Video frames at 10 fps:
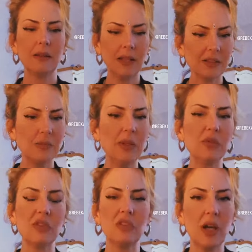that to me
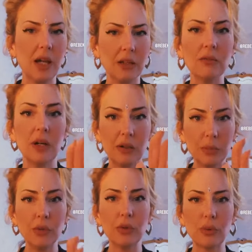was a sign
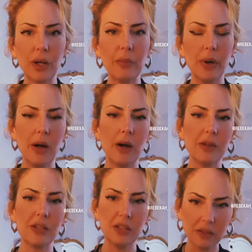I'm on the right
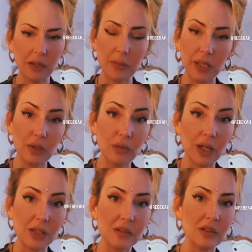path. I did I made the
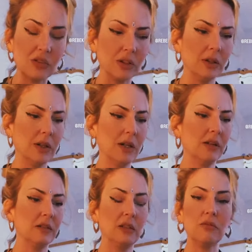right decision
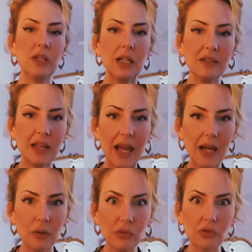because I didn't realize
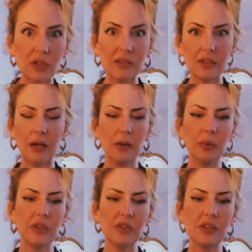how stressed out I
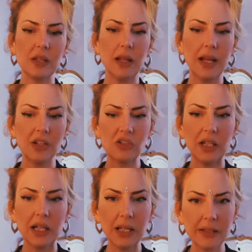was until I
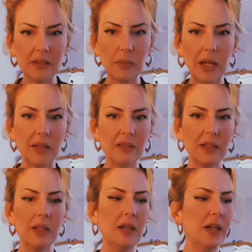actually cleared space
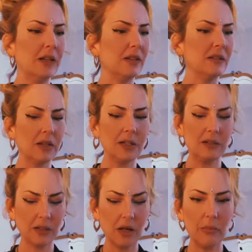and
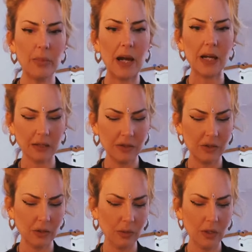decided to come back and
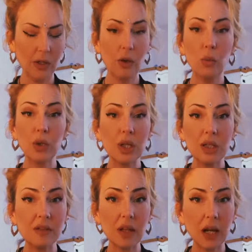do what it
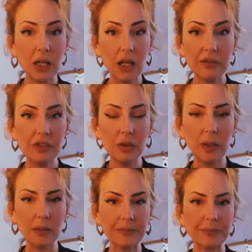is that I love
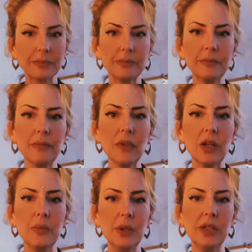doing.
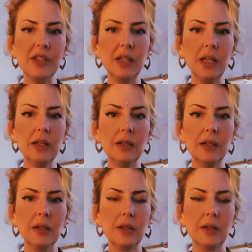Community,